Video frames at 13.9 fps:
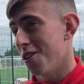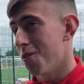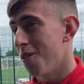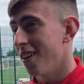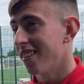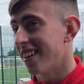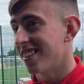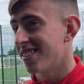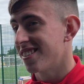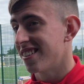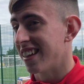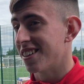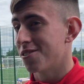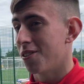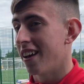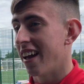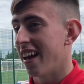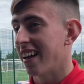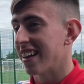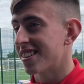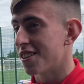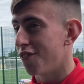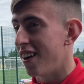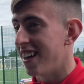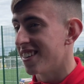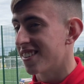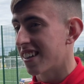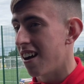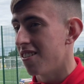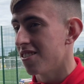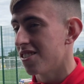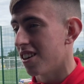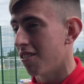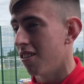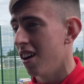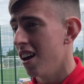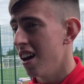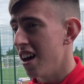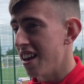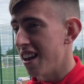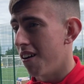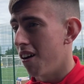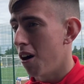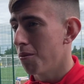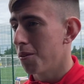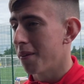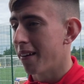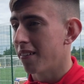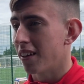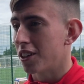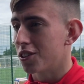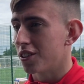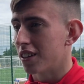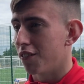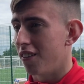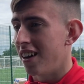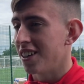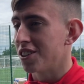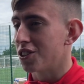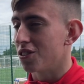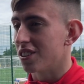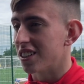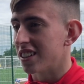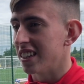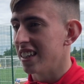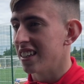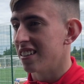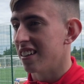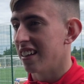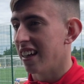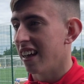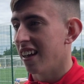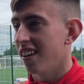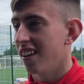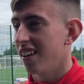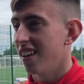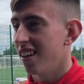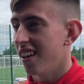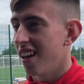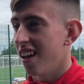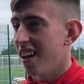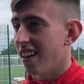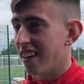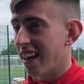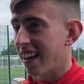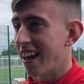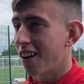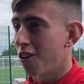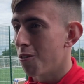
what I want. That's that's what uh, gets the fans going. So now I hope to be able to excite the fans during the season and uh, yeah, get a